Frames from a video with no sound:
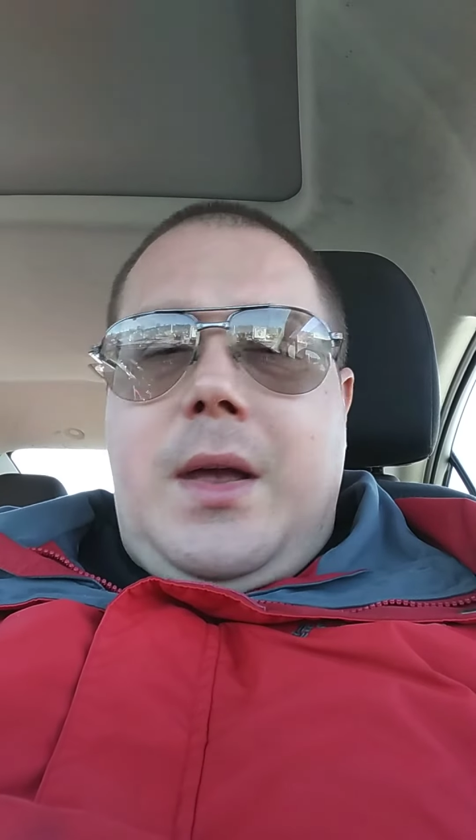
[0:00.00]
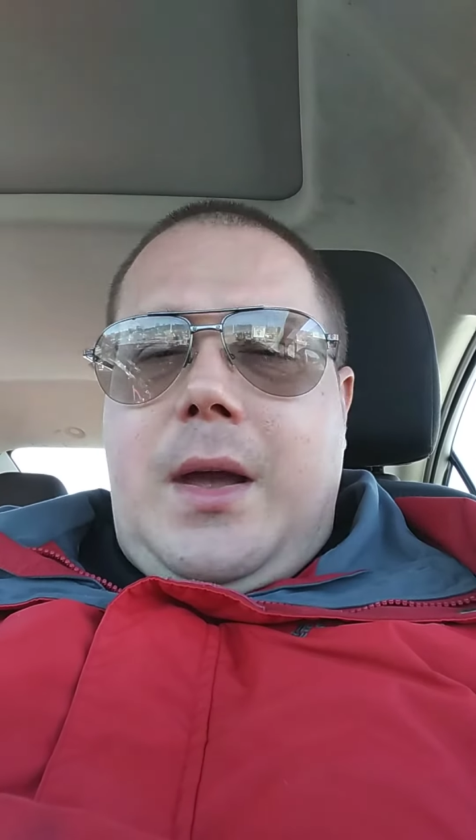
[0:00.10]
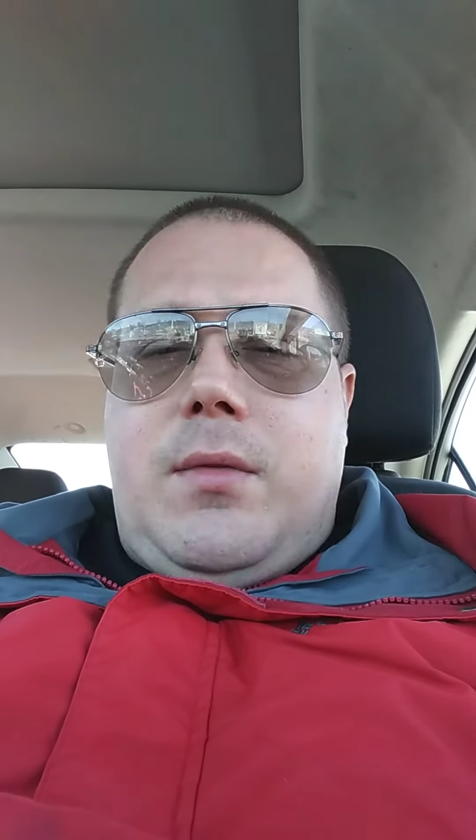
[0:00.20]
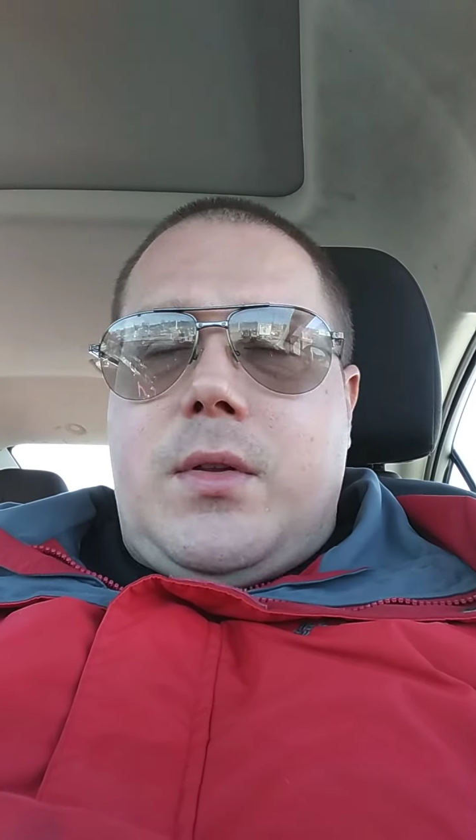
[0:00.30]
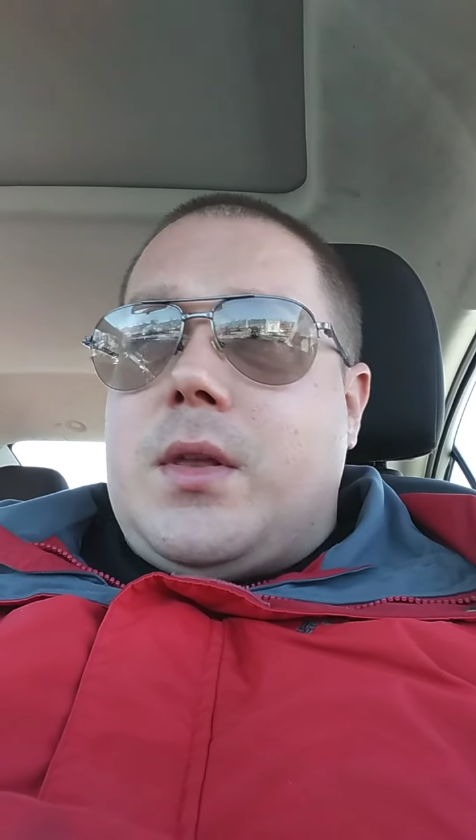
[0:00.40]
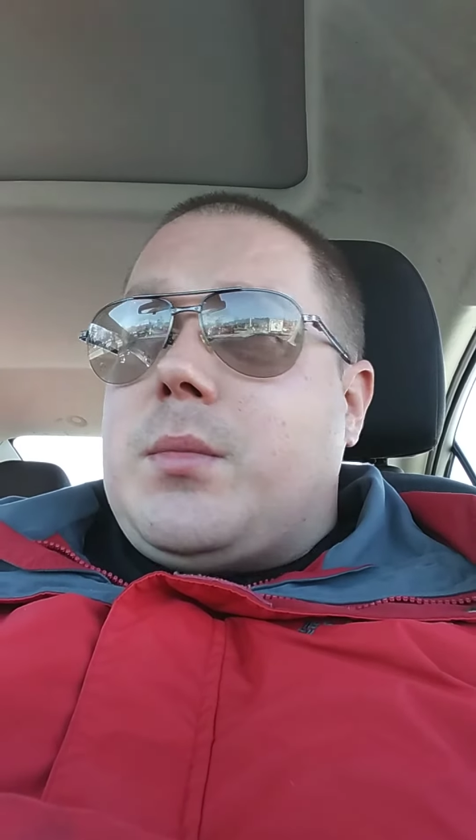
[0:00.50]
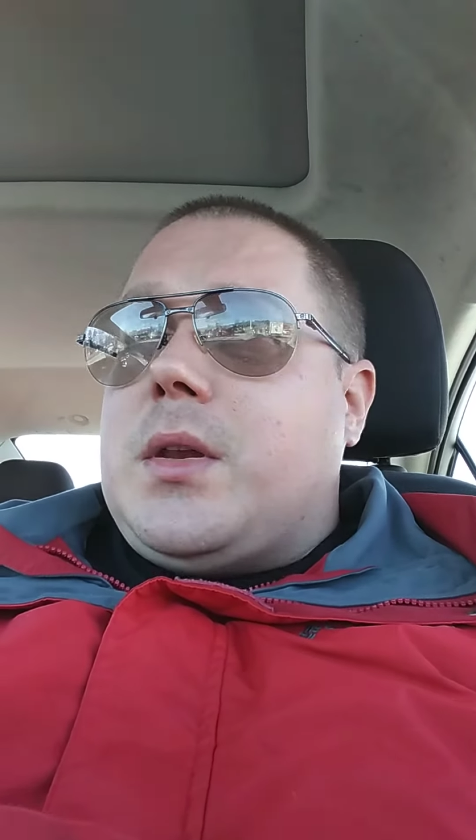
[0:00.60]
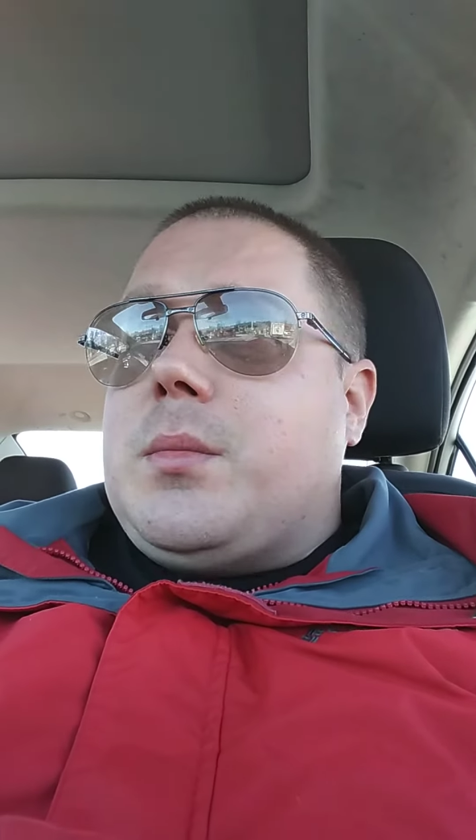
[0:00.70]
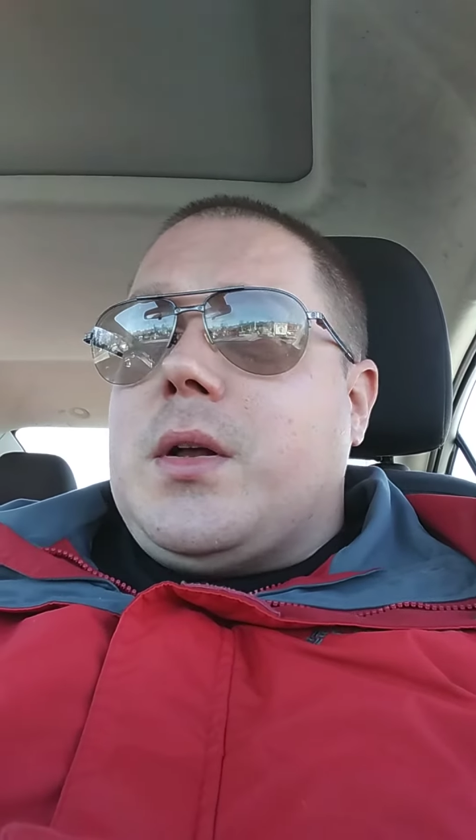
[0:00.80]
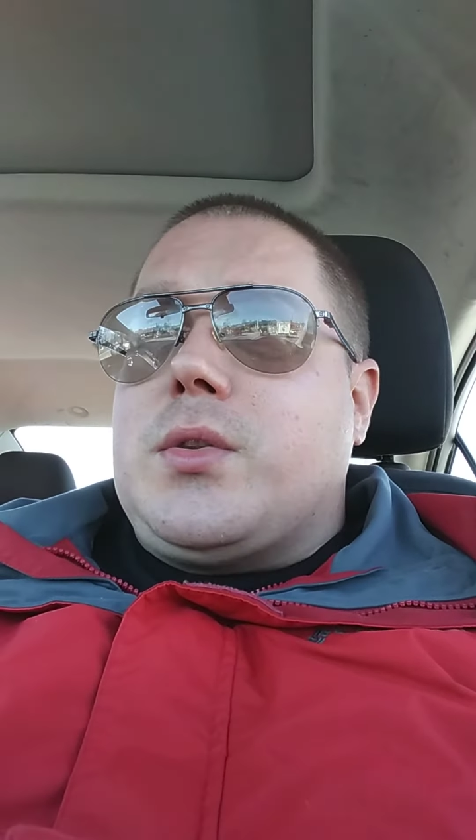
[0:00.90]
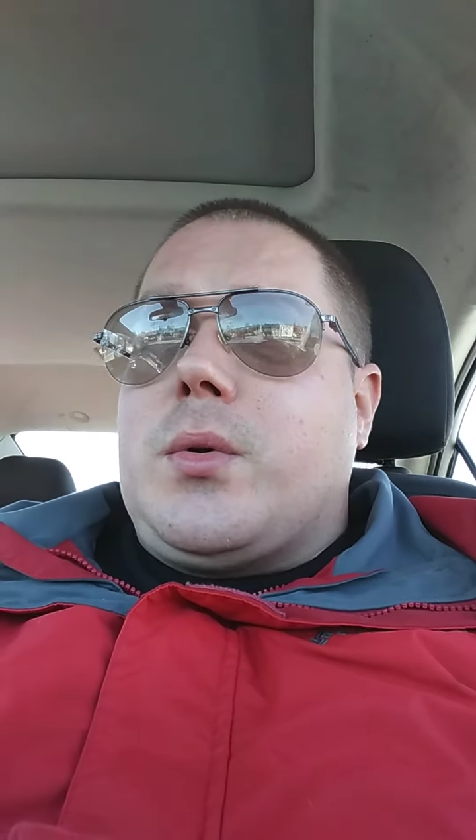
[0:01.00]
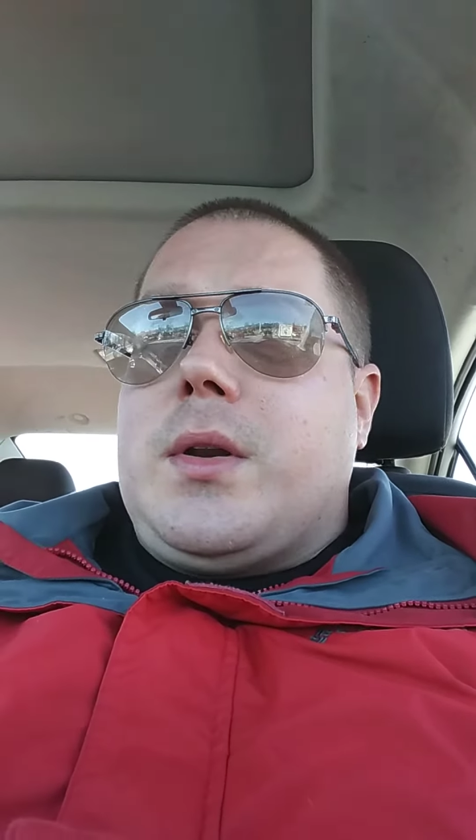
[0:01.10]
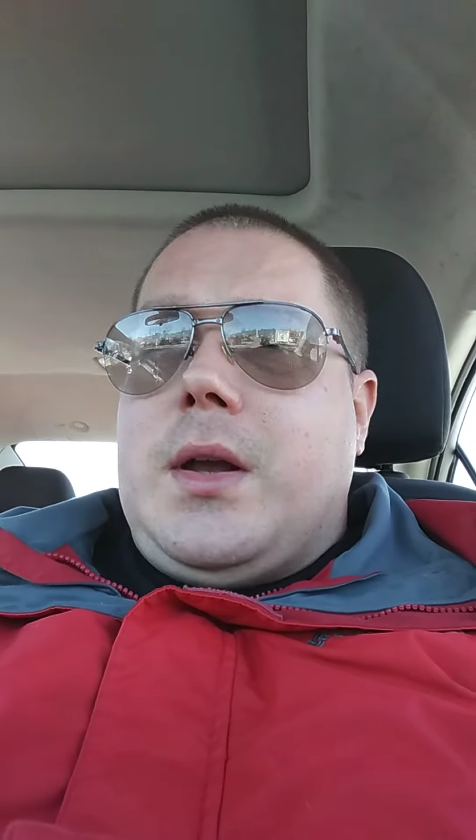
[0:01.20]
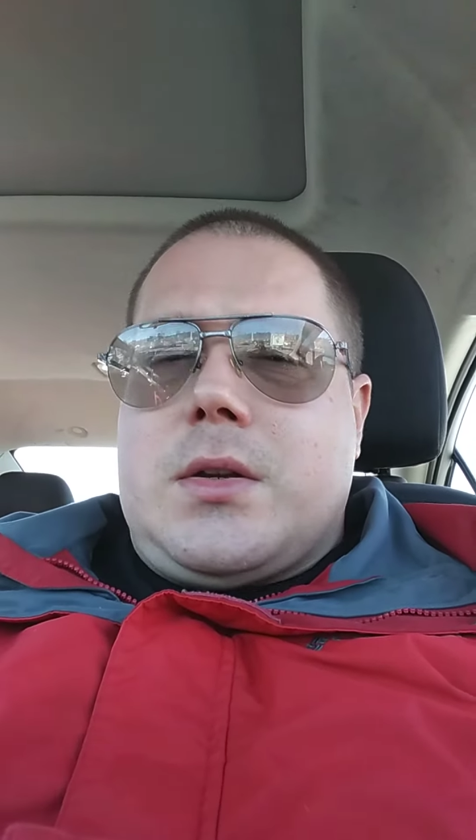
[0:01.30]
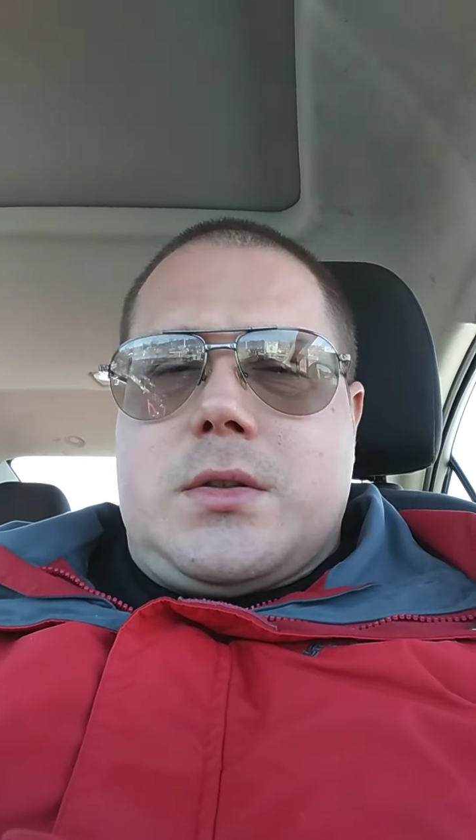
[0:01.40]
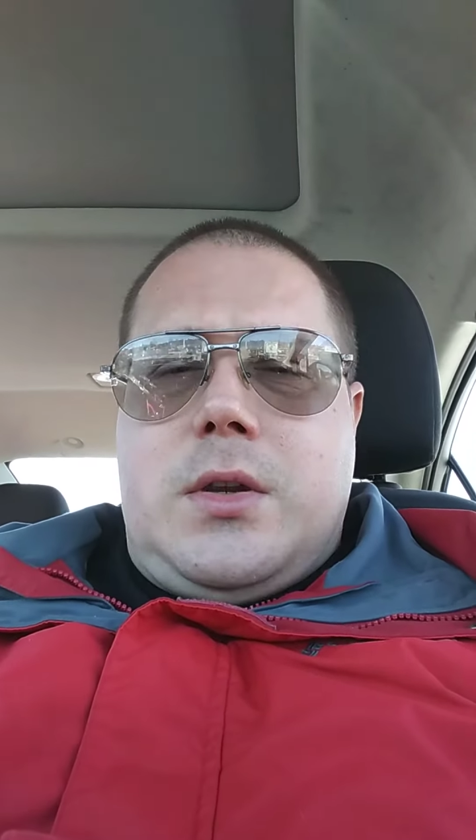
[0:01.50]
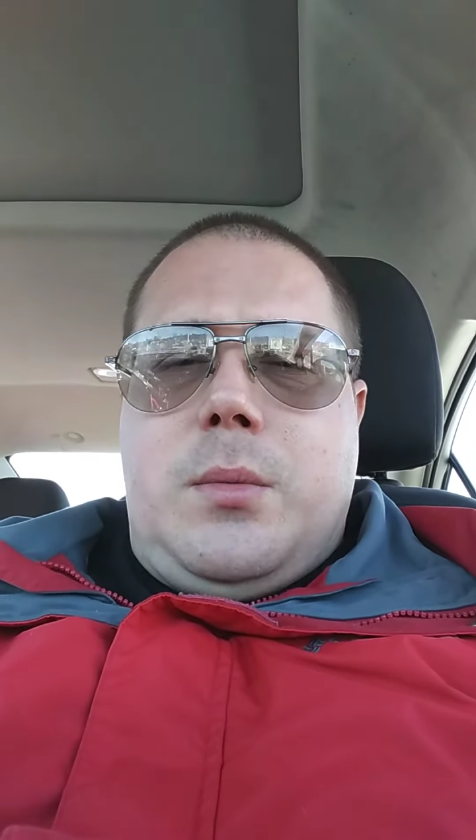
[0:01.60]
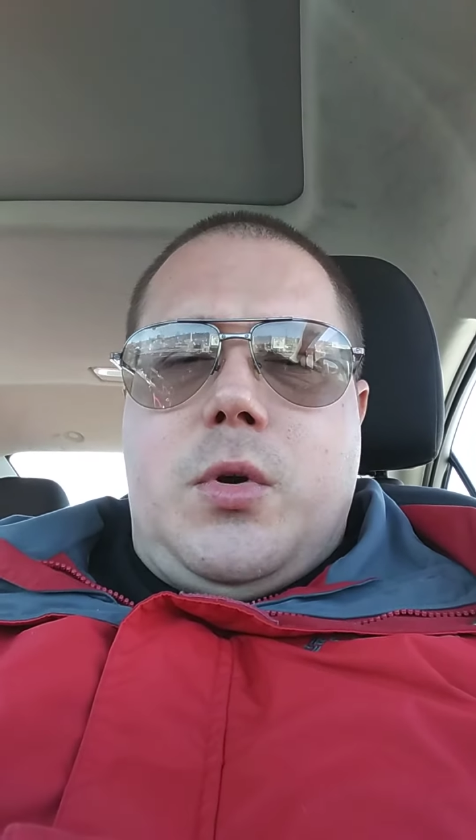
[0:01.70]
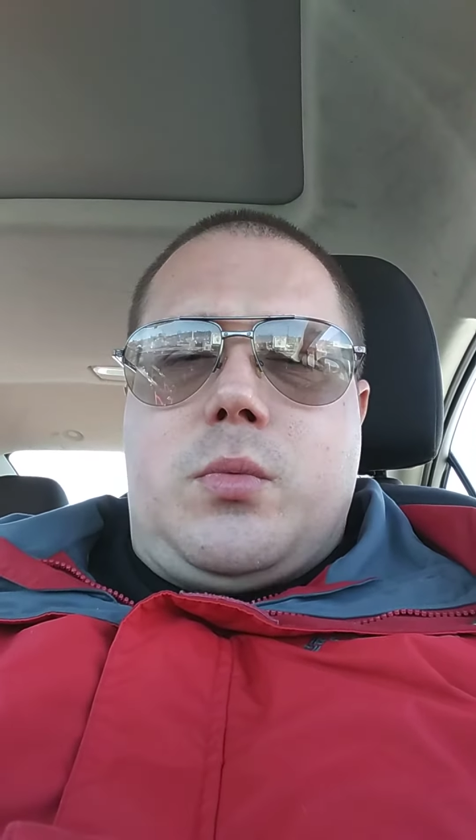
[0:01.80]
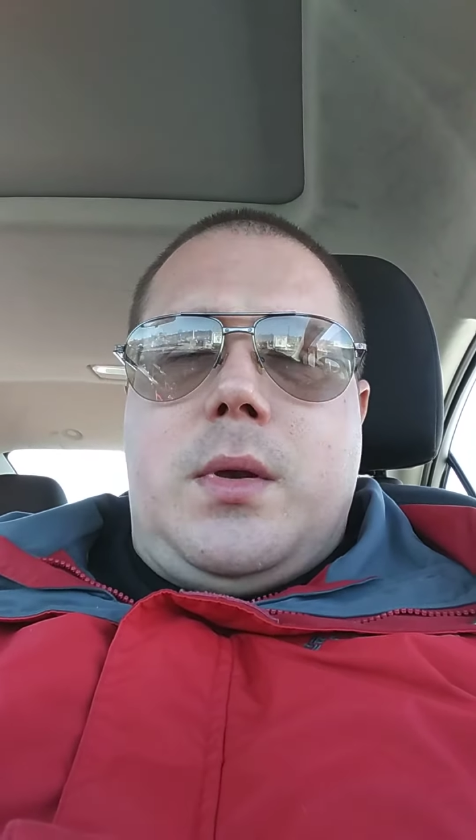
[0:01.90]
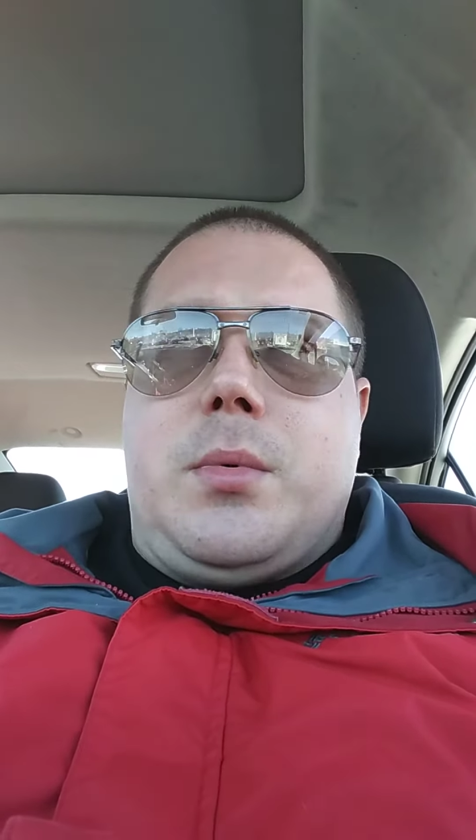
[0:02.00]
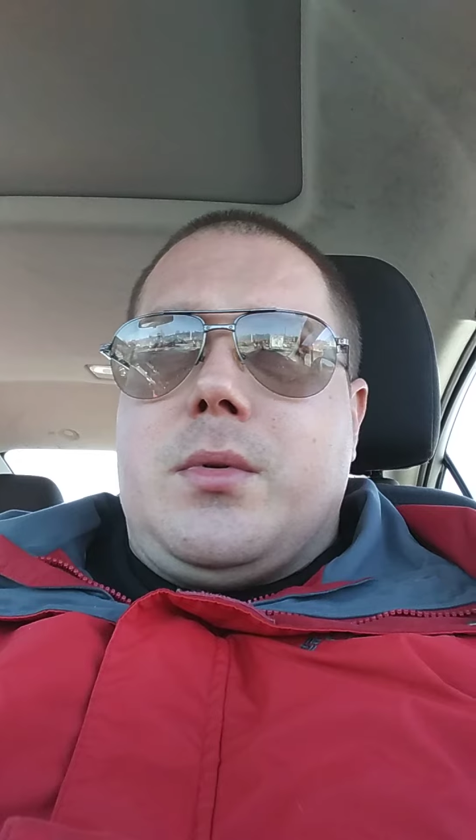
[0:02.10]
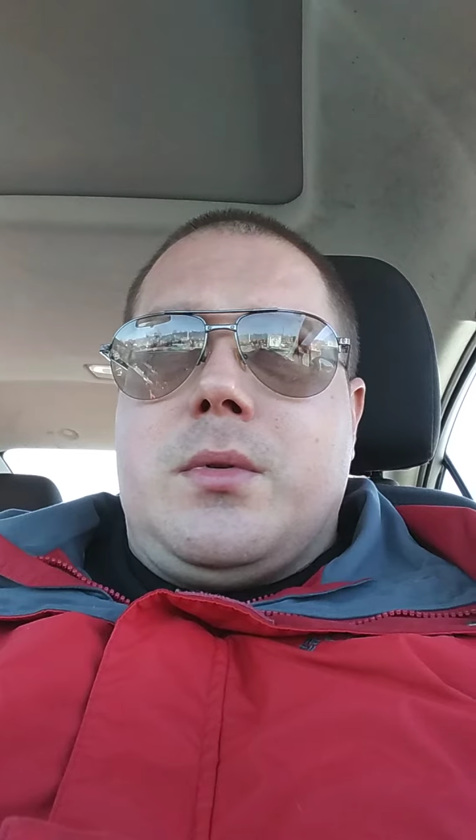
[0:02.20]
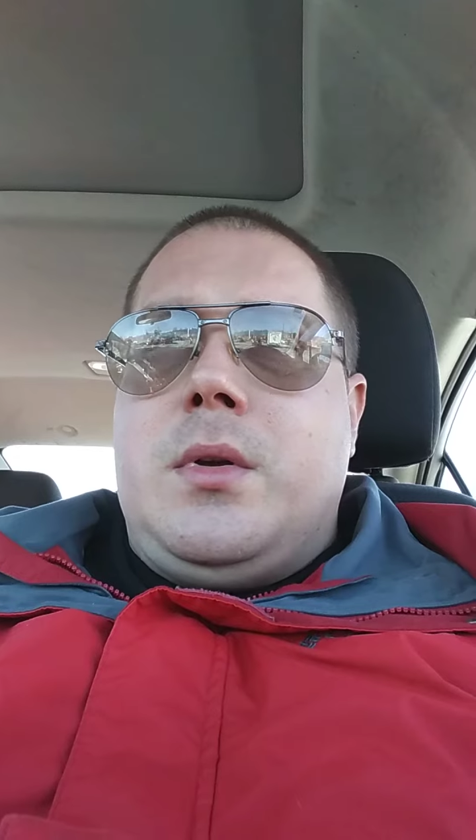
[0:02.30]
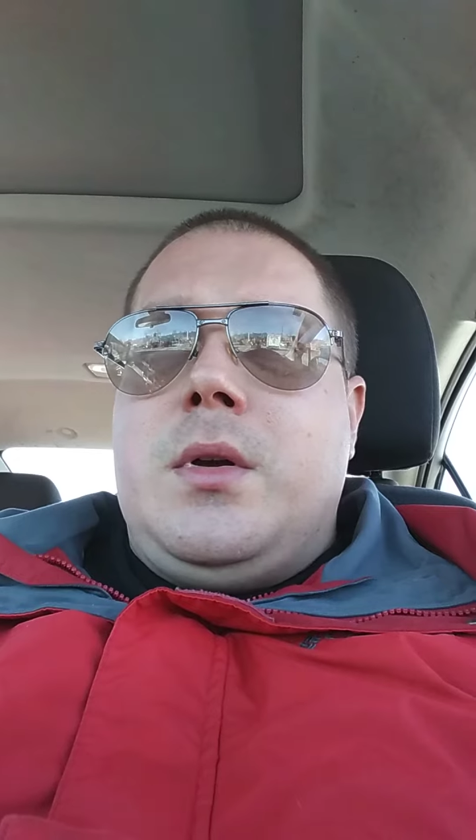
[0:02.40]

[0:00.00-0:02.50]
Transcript: everything being about DoorDash, because I know most people